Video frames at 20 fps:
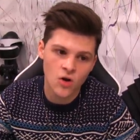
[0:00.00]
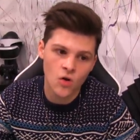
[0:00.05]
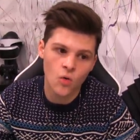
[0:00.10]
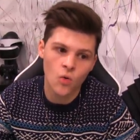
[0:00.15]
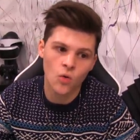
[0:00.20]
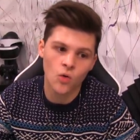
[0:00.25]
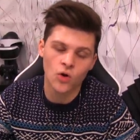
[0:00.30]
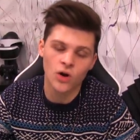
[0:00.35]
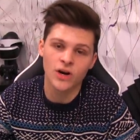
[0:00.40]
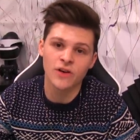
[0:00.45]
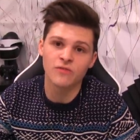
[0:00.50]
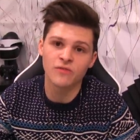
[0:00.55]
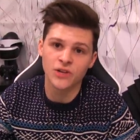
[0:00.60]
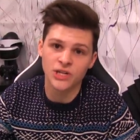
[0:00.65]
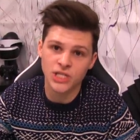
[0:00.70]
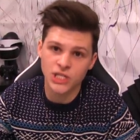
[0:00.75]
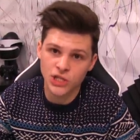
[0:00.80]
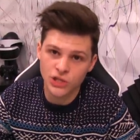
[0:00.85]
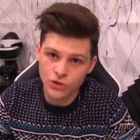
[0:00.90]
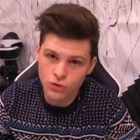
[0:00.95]
or if
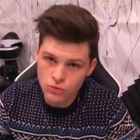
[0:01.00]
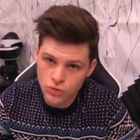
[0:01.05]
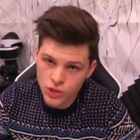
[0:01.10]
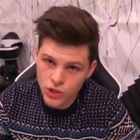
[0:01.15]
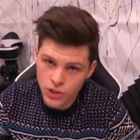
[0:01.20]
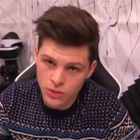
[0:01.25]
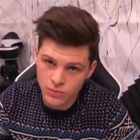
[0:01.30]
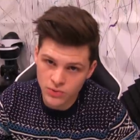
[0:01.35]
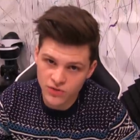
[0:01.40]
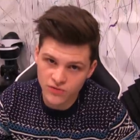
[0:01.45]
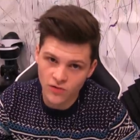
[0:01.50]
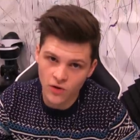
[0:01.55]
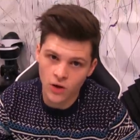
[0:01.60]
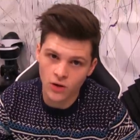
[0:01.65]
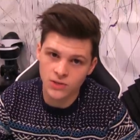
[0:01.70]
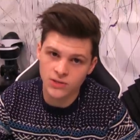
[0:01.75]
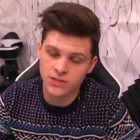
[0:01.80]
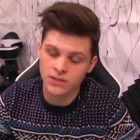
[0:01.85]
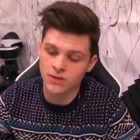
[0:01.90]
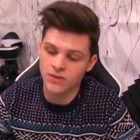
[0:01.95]
it's YouTube's
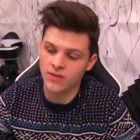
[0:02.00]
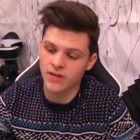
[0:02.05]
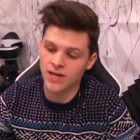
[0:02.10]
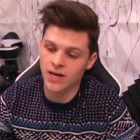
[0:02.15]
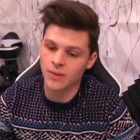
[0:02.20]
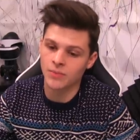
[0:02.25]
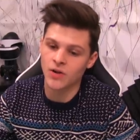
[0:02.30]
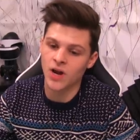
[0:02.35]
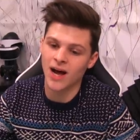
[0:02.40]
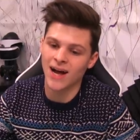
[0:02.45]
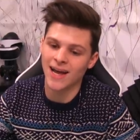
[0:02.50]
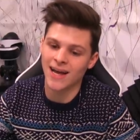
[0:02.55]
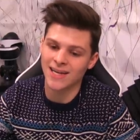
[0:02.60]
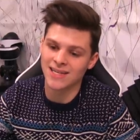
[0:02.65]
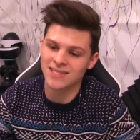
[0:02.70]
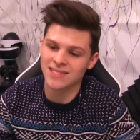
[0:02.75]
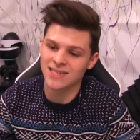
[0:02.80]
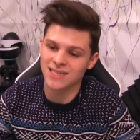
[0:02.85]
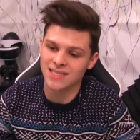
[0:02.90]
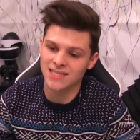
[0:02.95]
fault that I'm not
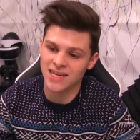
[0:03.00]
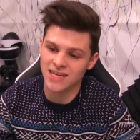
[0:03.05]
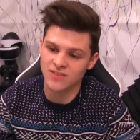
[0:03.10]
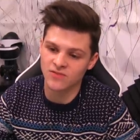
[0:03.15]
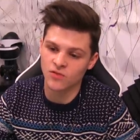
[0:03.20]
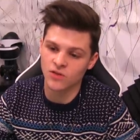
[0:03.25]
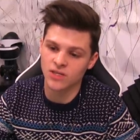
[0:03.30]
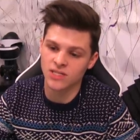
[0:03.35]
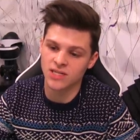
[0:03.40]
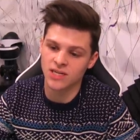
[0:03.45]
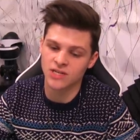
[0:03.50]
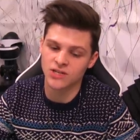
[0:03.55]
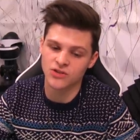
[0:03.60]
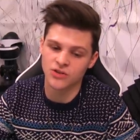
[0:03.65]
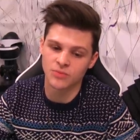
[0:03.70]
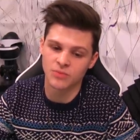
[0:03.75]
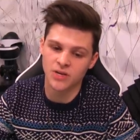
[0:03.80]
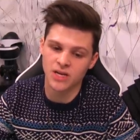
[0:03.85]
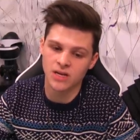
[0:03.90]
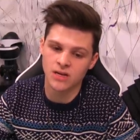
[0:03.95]
as successful as I
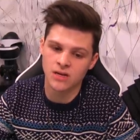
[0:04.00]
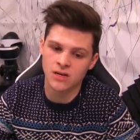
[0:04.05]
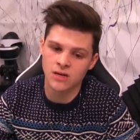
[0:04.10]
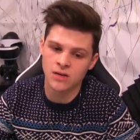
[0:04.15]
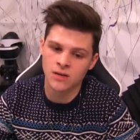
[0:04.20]
should be.